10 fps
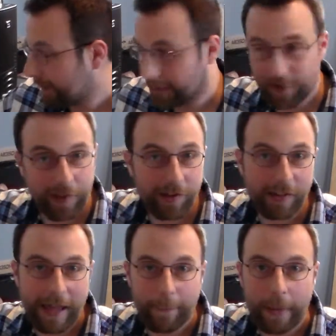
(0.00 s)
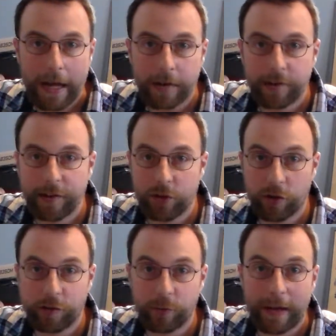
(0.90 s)
This is that box. It
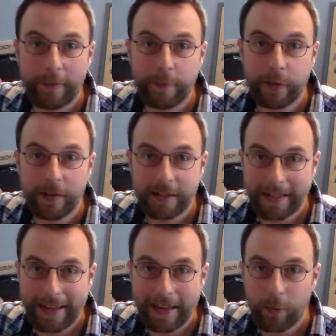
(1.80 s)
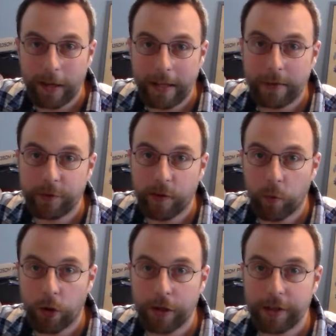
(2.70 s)
just arrived today while I was at
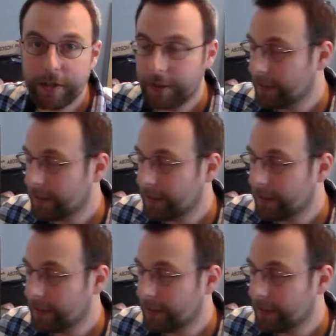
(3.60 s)
work.